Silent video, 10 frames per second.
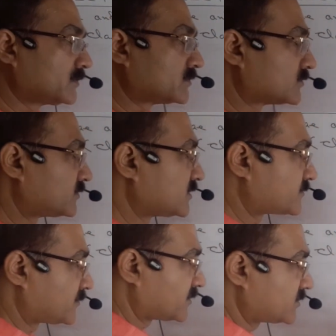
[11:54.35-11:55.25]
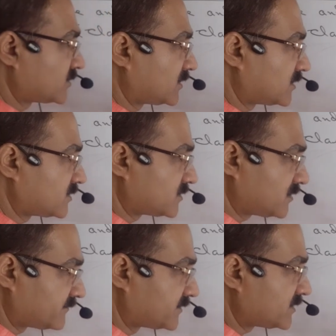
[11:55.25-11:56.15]
So this potential energy
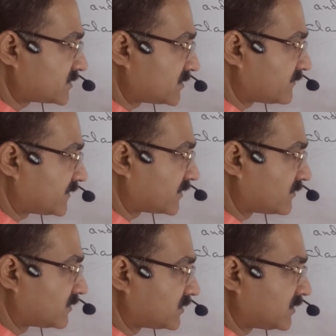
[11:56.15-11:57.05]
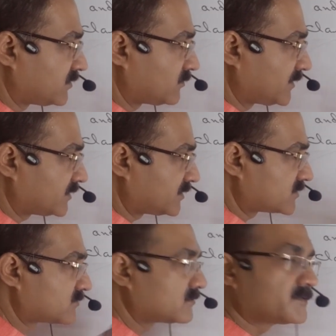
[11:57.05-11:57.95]
of this, if I call it U1,
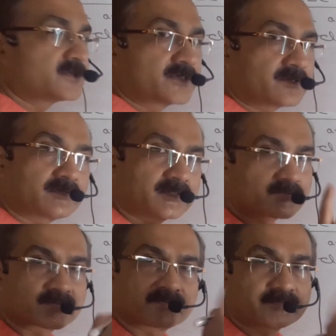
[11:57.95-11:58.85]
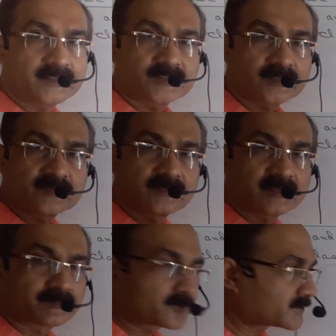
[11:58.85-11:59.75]
this will be 0. This was the first charge we
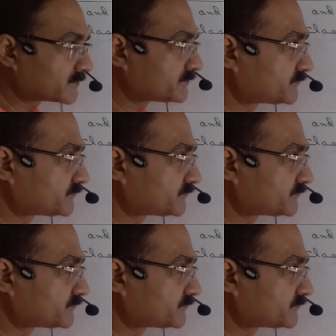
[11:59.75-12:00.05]
have brought.